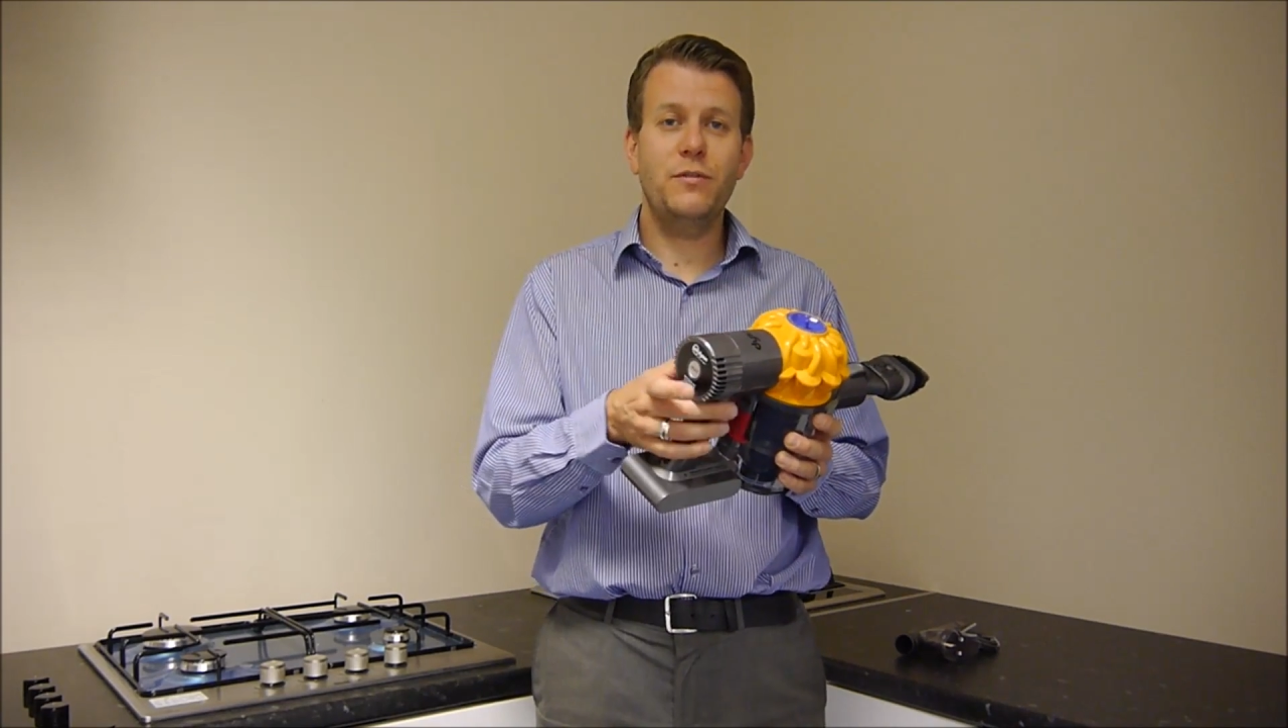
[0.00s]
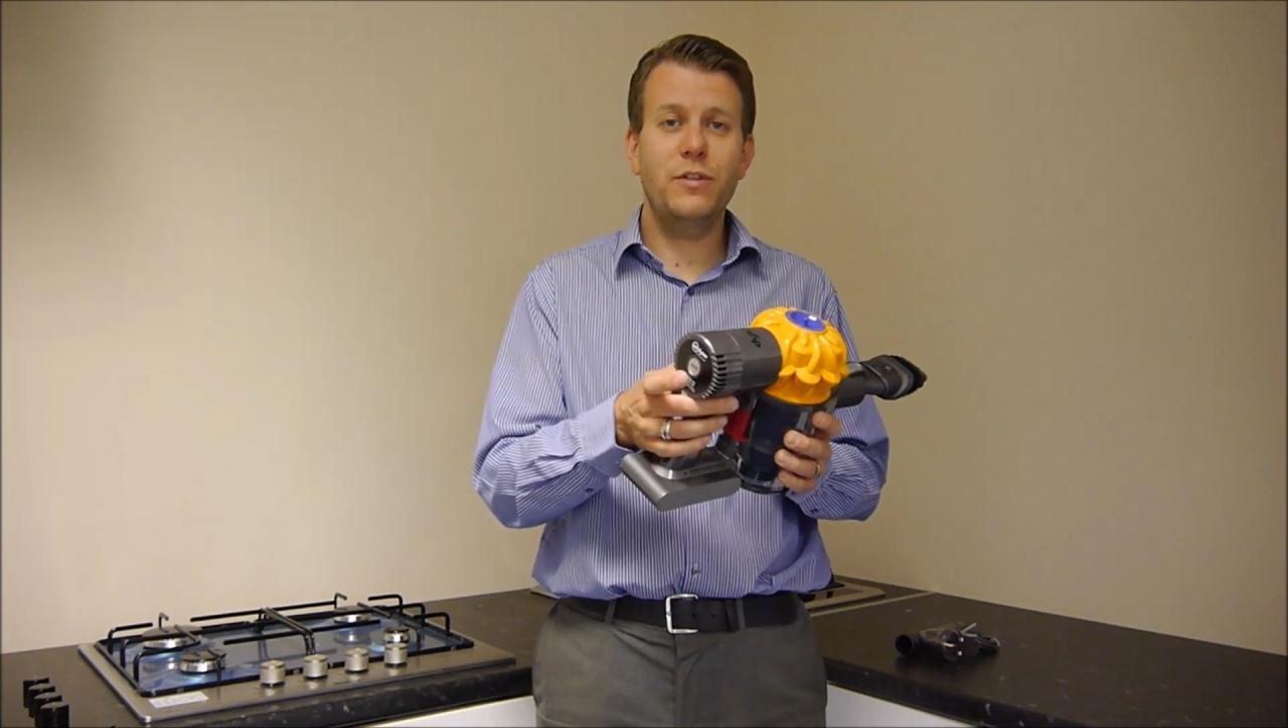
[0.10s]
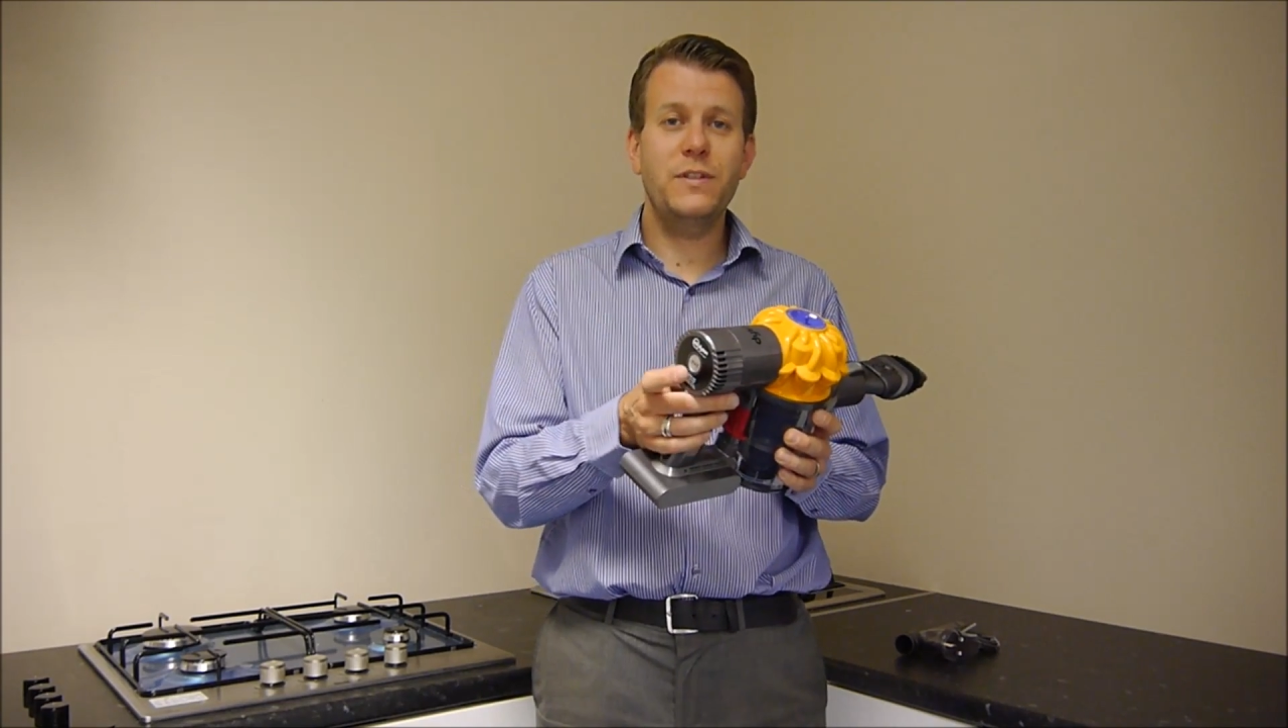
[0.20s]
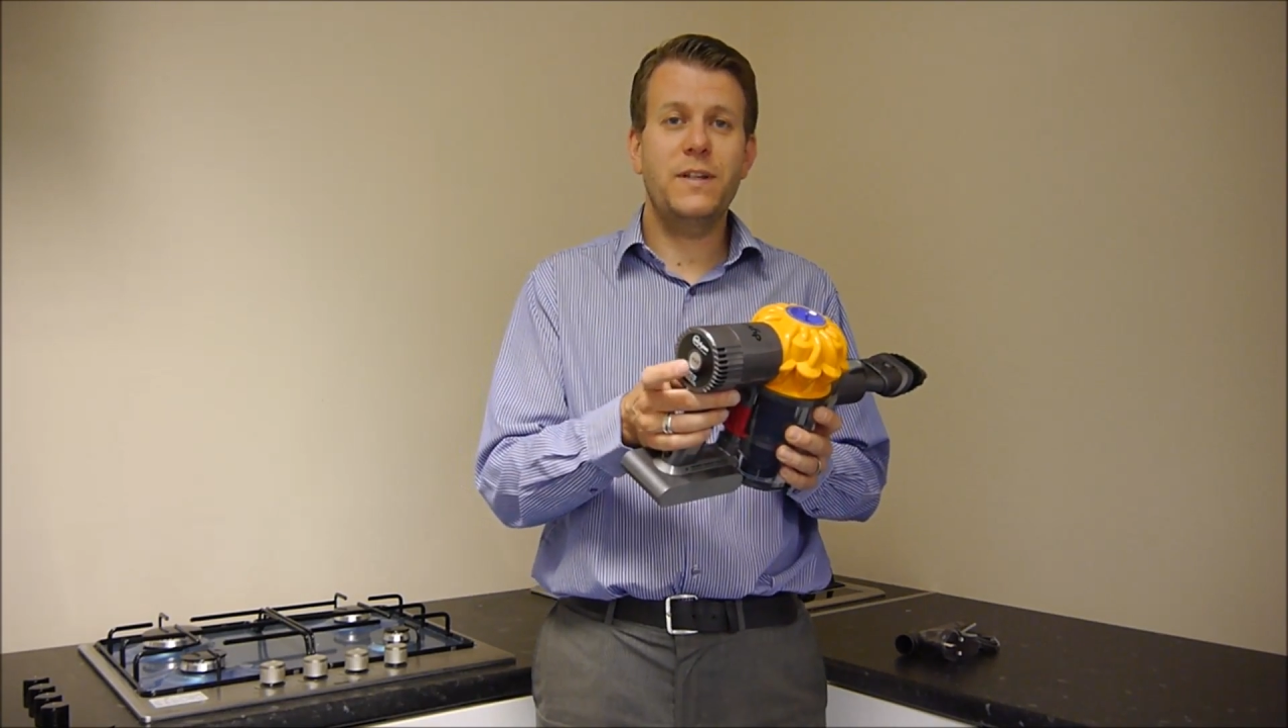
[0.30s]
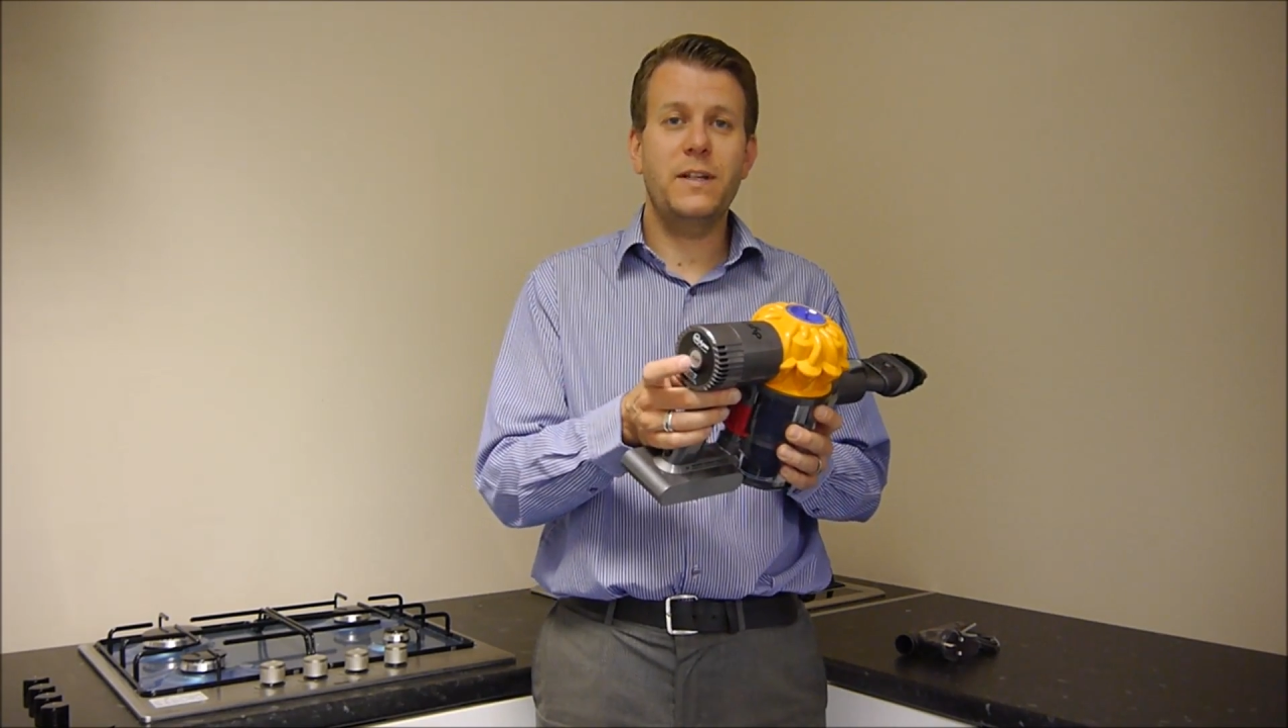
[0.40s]
the
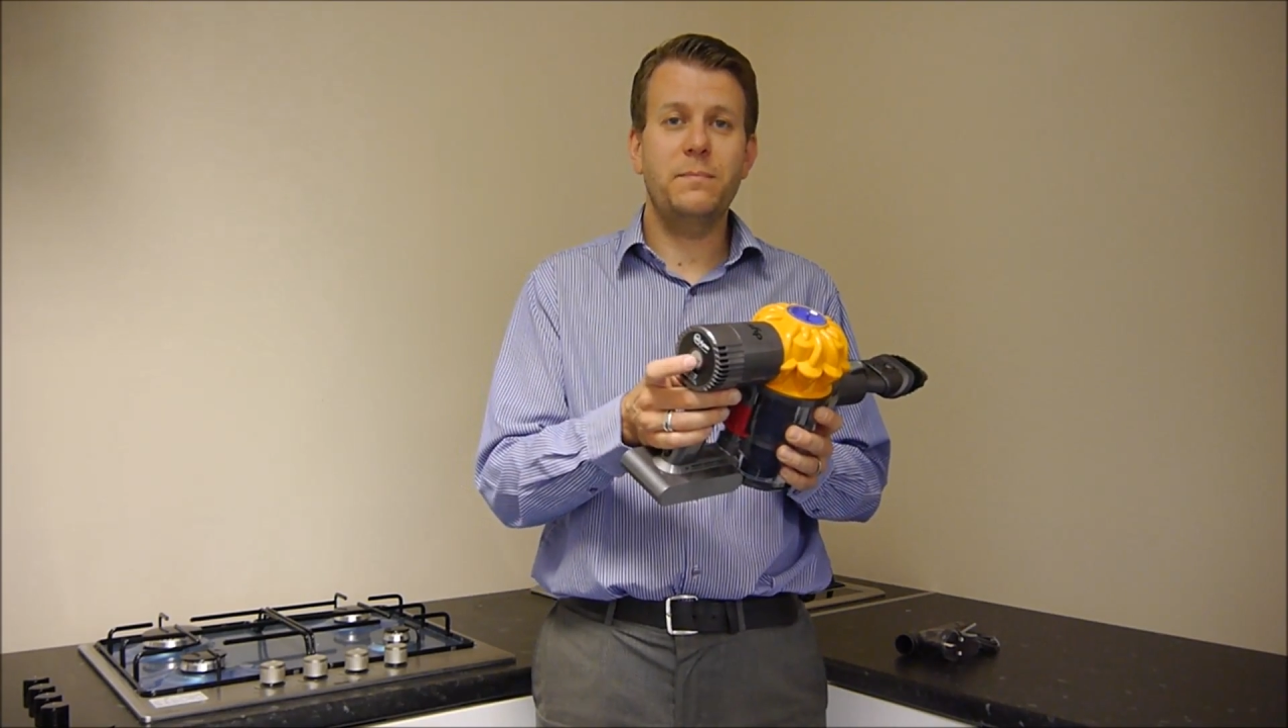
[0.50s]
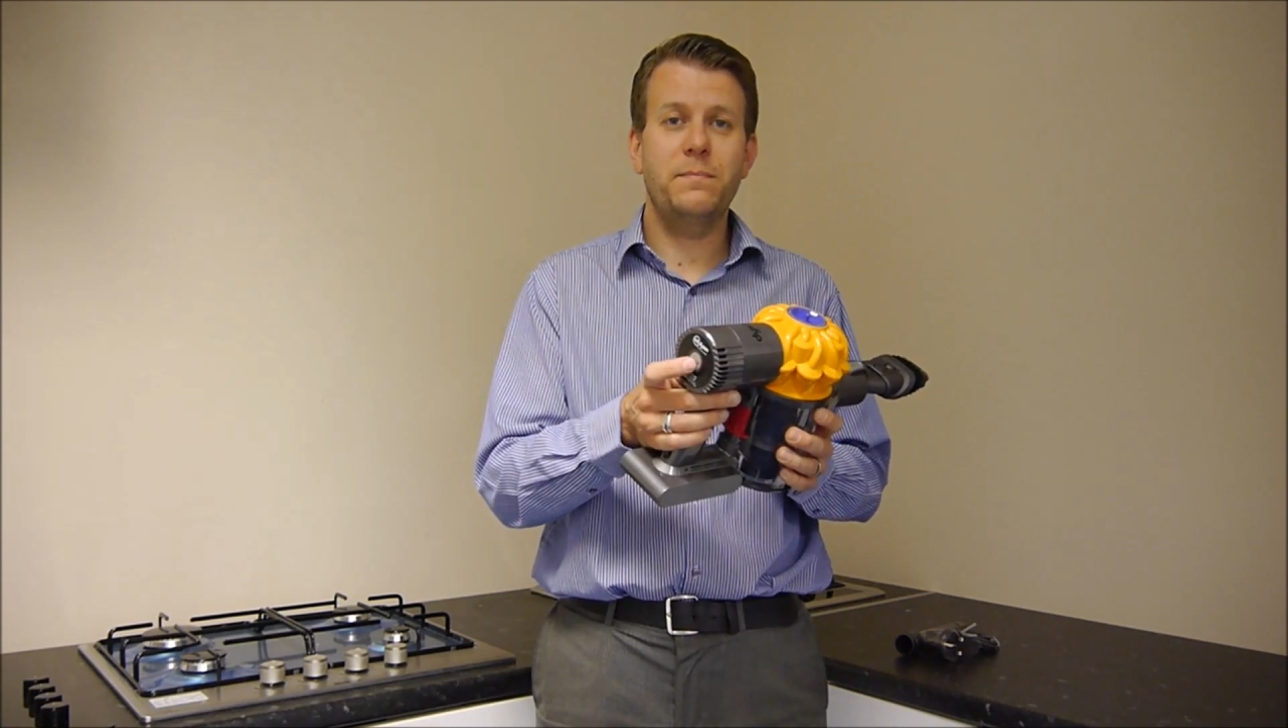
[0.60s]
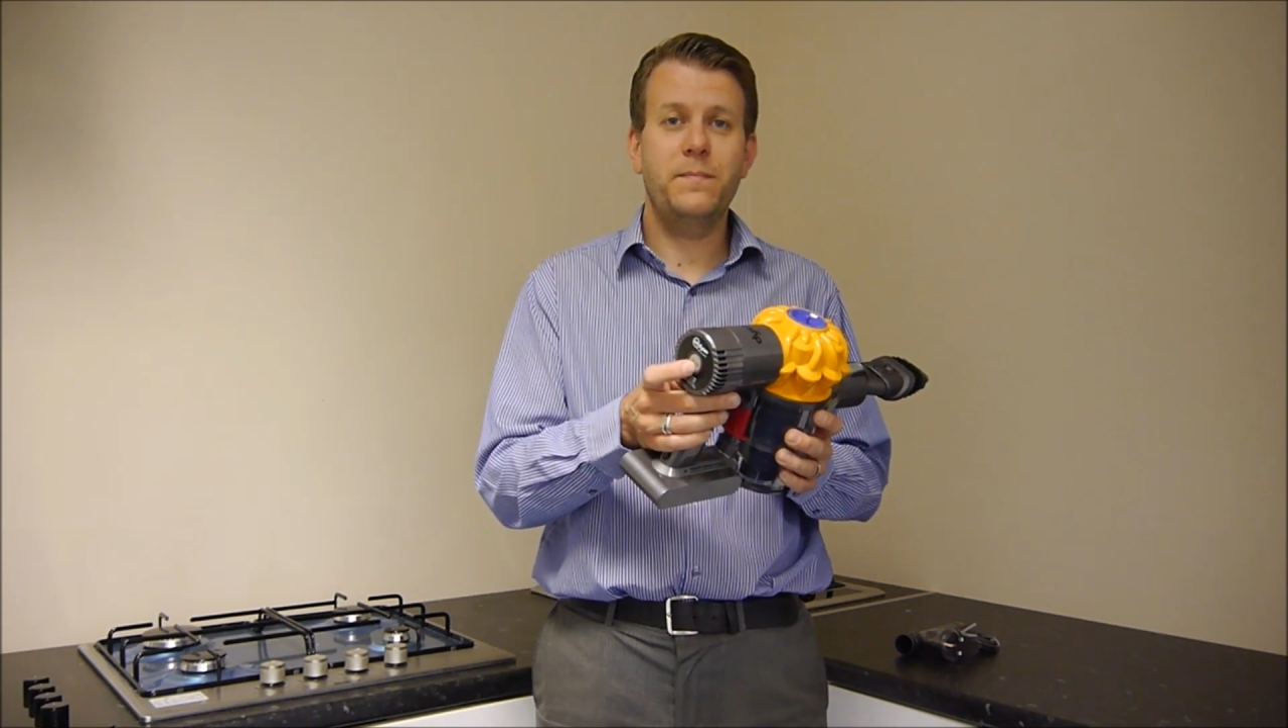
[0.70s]
runtime.